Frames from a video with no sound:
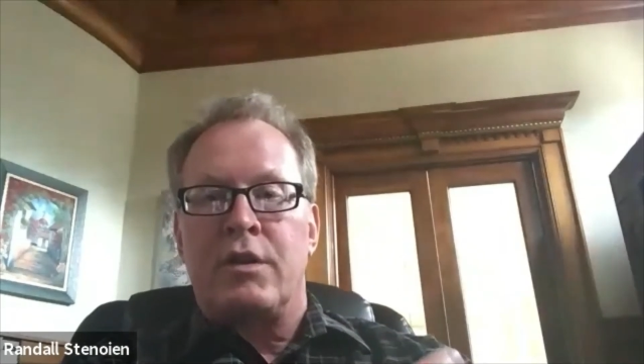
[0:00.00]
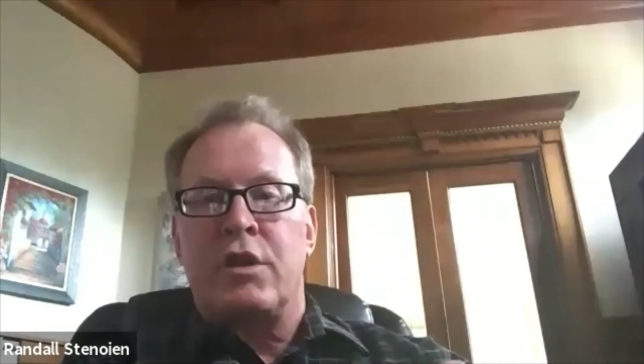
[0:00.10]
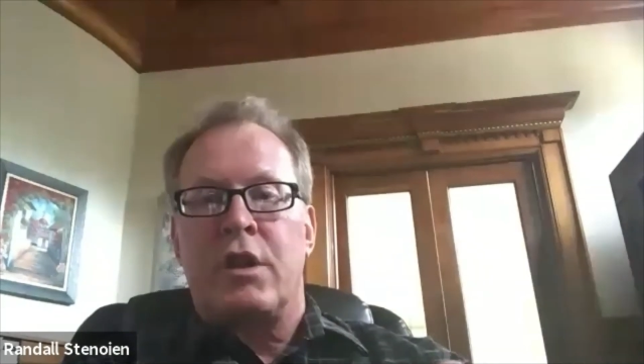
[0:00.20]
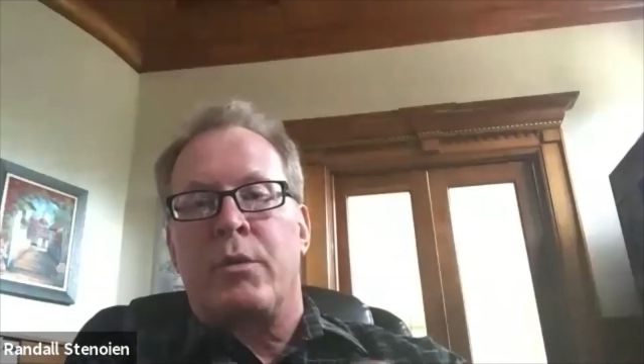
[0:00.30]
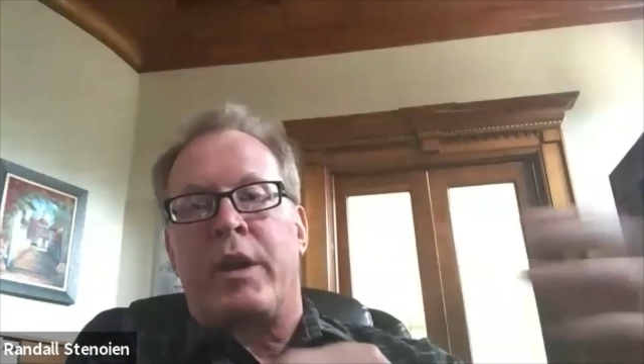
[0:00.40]

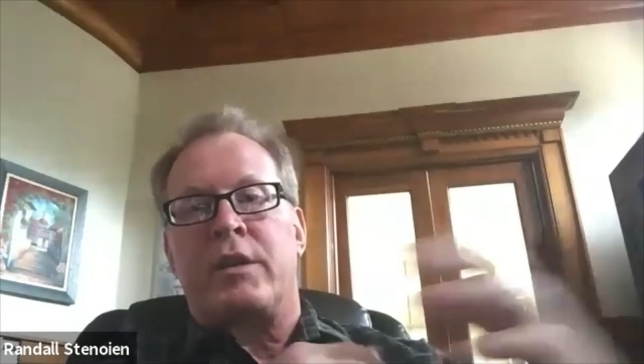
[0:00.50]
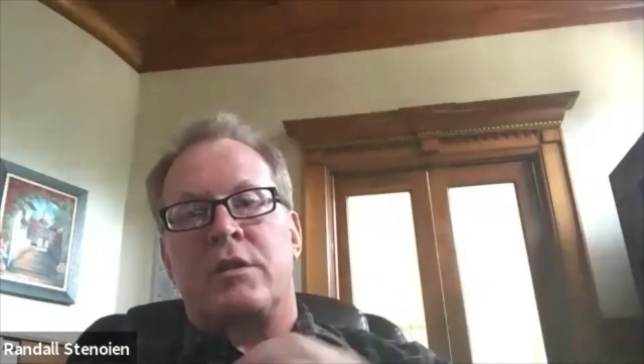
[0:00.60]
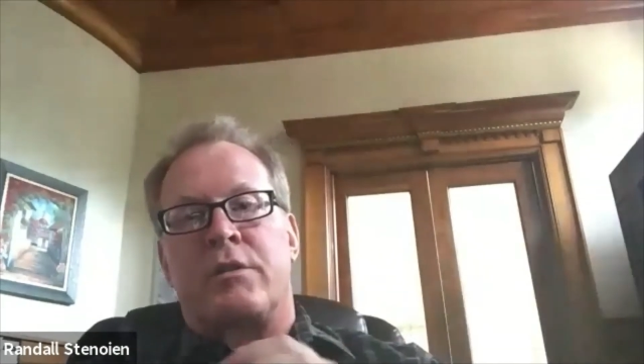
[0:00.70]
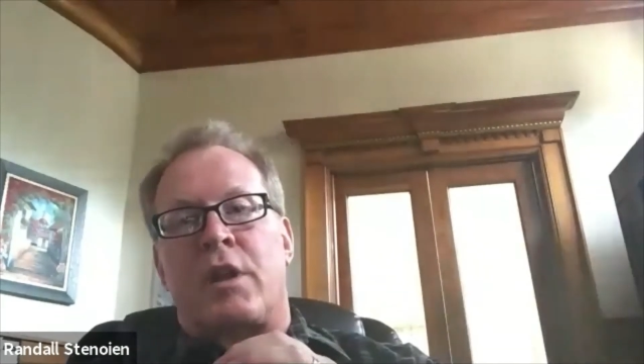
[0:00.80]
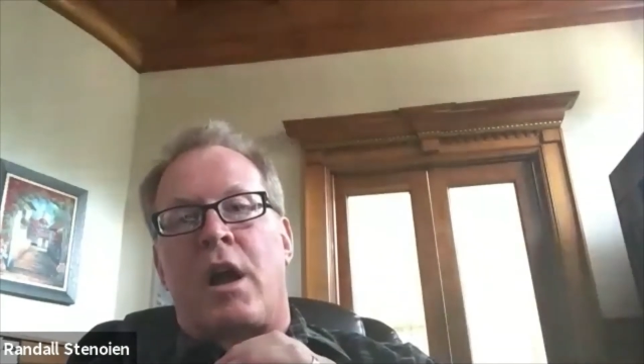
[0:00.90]

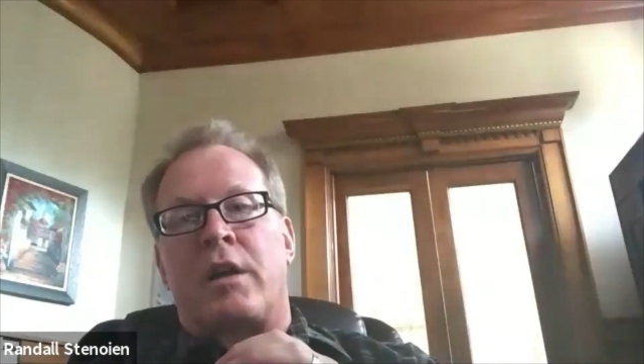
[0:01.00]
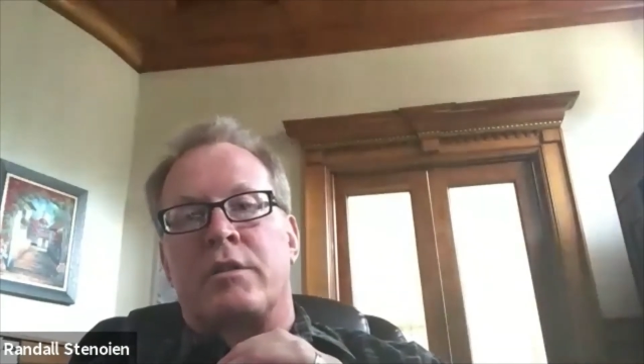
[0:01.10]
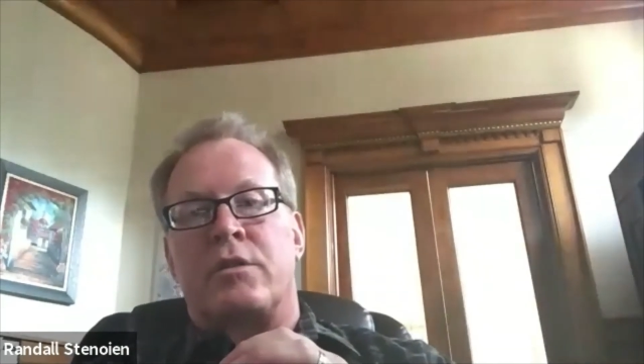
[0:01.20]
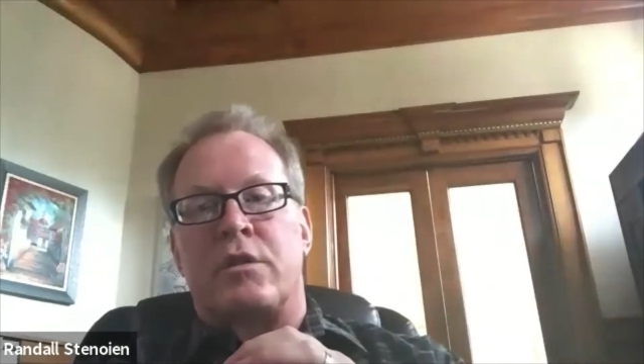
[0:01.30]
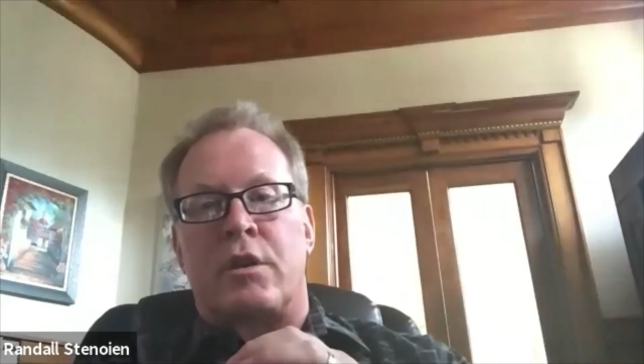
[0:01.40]
generation of
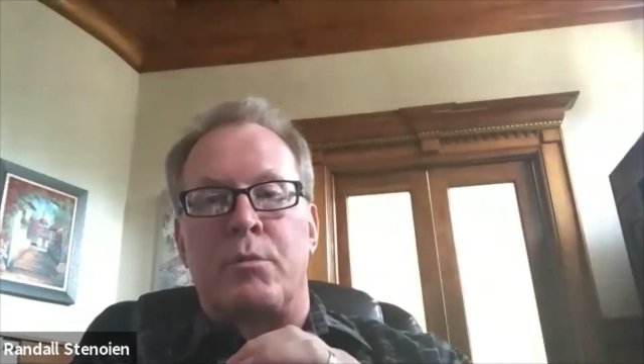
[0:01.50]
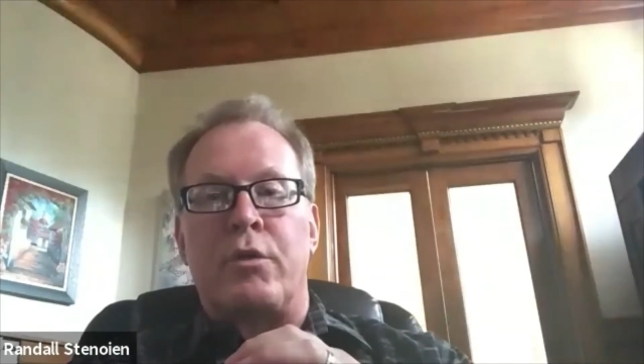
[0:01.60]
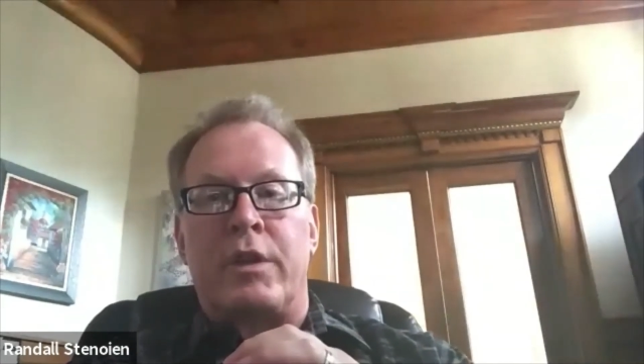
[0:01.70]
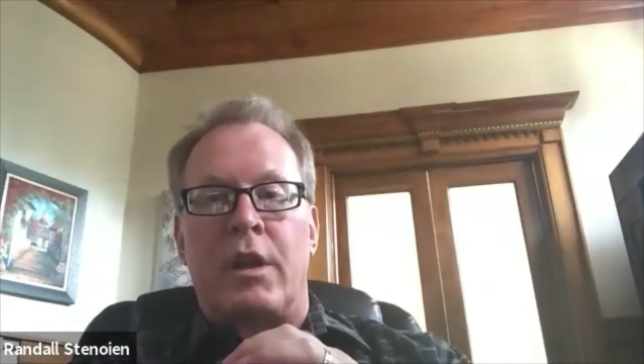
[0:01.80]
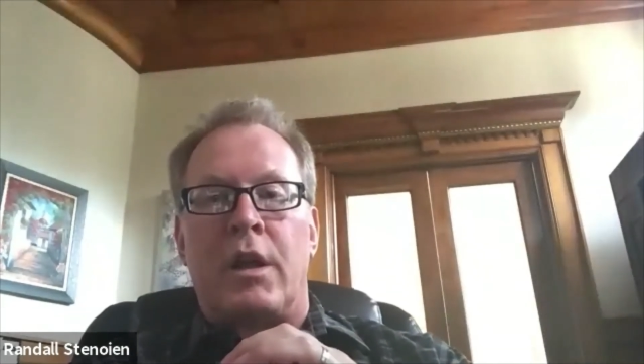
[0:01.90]
doctors that are
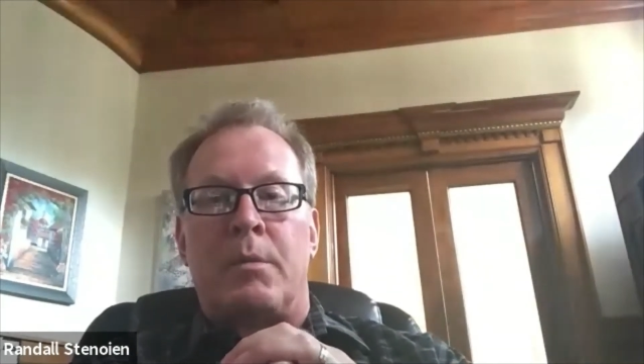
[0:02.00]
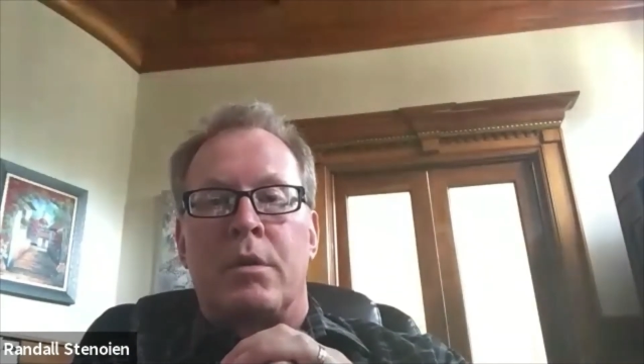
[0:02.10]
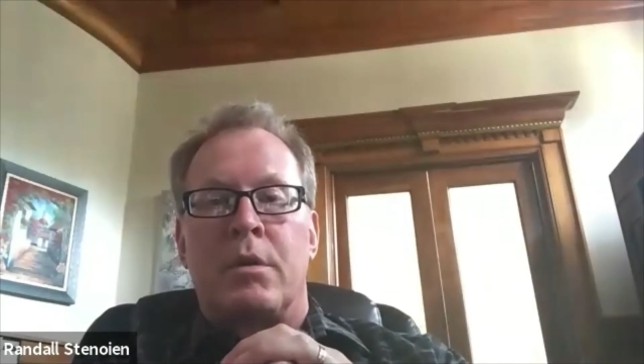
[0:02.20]
moving up?